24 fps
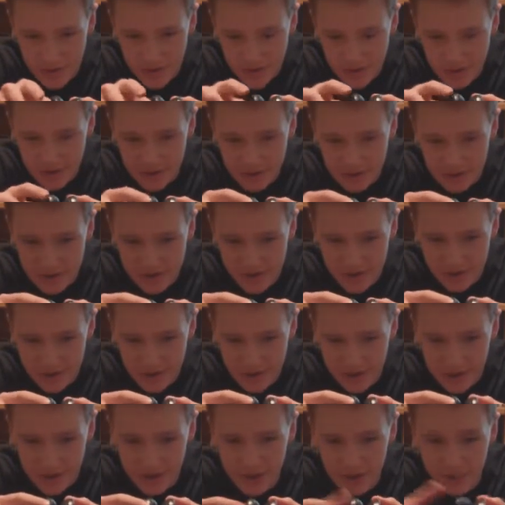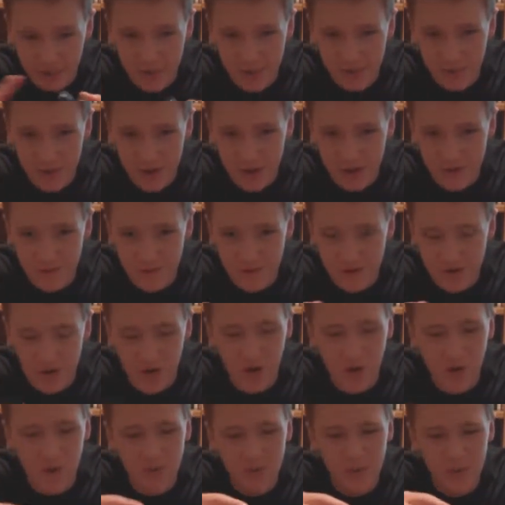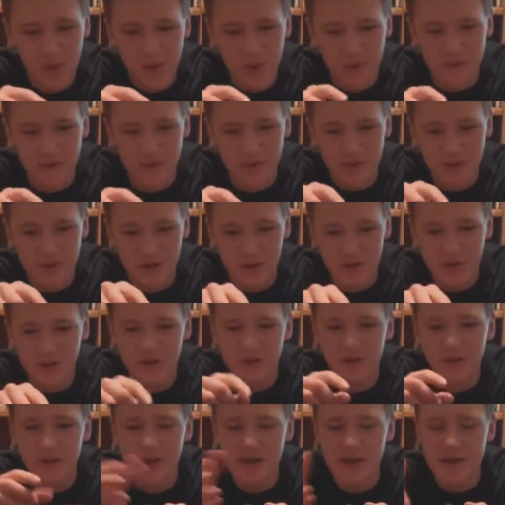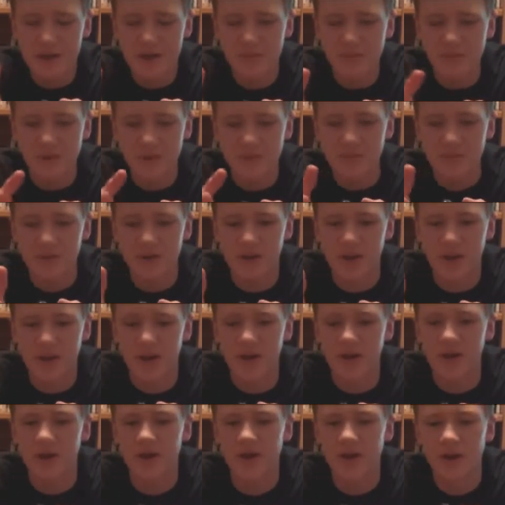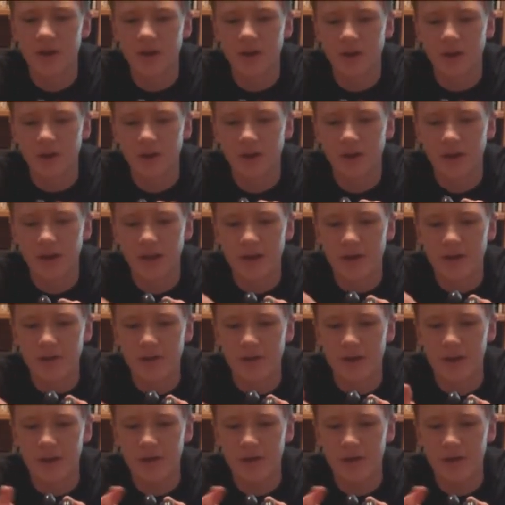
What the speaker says: it looks like it could be part of an O if you took two of these and put them together. That is the